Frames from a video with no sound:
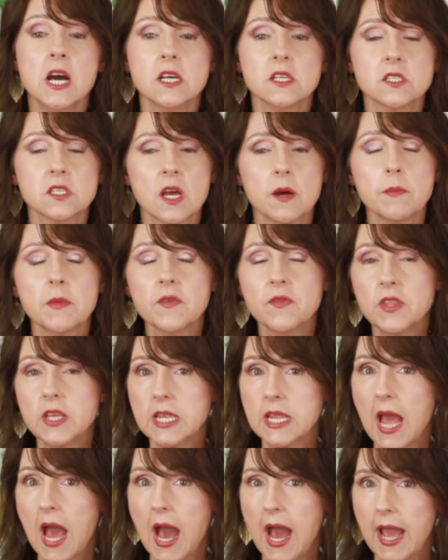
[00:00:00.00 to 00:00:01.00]
Some of
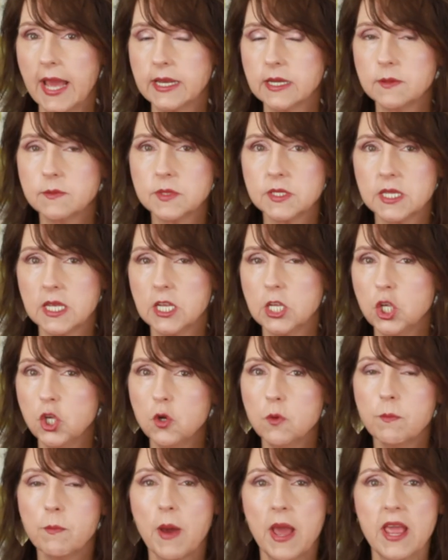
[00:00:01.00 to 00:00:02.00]
the items that
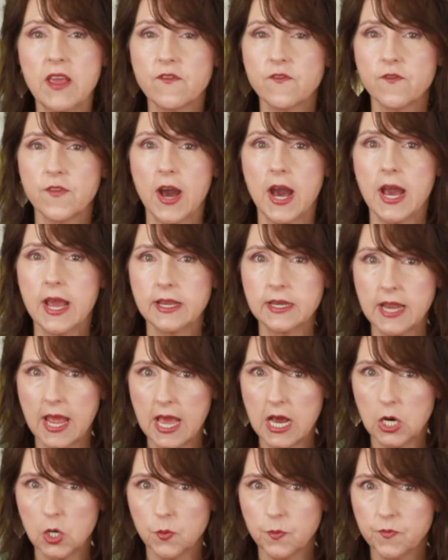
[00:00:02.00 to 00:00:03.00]
you may find
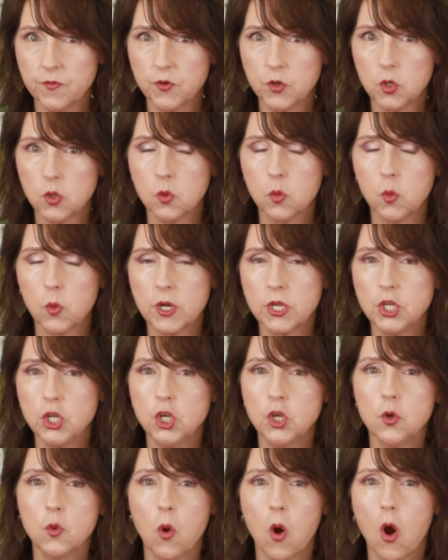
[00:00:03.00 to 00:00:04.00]
helpful when
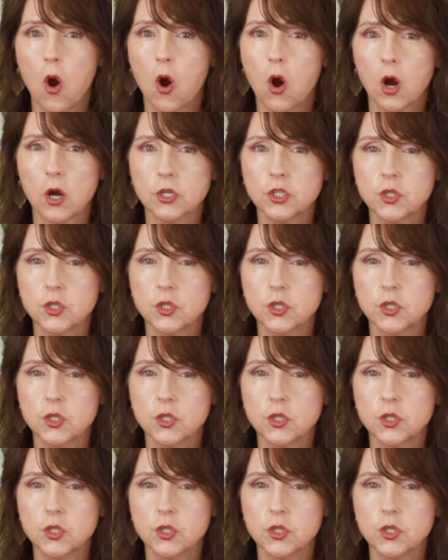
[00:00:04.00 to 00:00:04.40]
you are